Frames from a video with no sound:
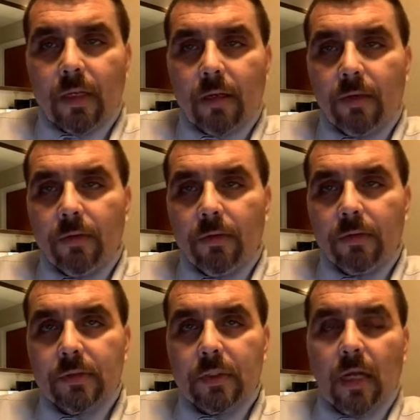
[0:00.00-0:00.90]
I don't know.
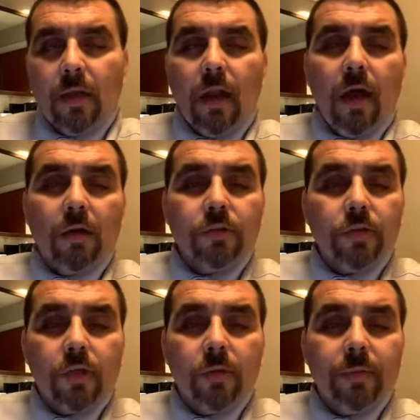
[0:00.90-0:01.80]
It's not long
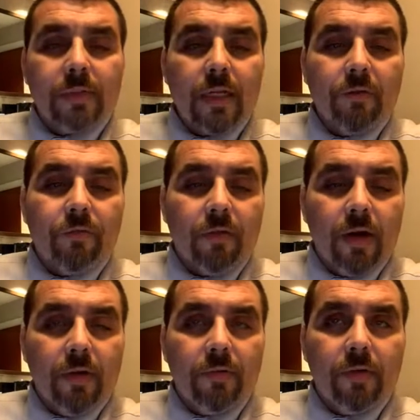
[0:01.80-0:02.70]
term. It's not
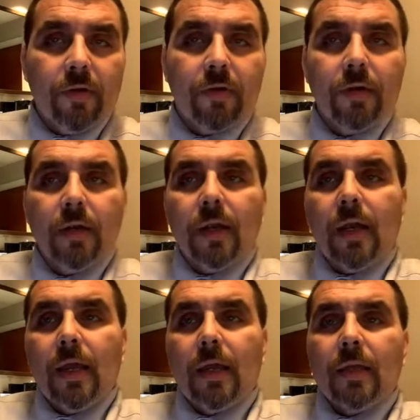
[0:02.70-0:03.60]
forever,
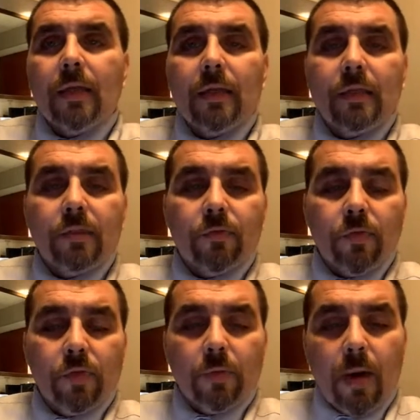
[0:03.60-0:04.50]
and it's
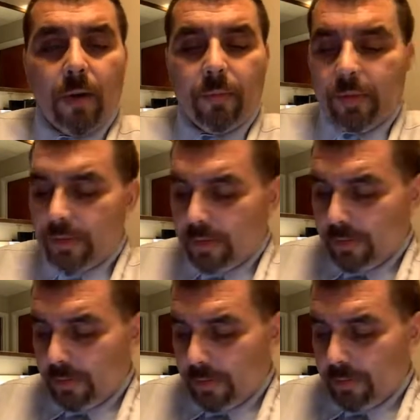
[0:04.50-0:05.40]
for the right
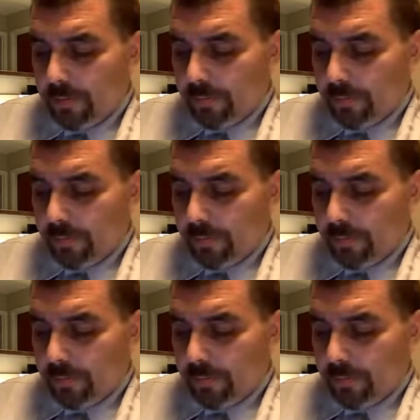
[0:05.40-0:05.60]
reasons.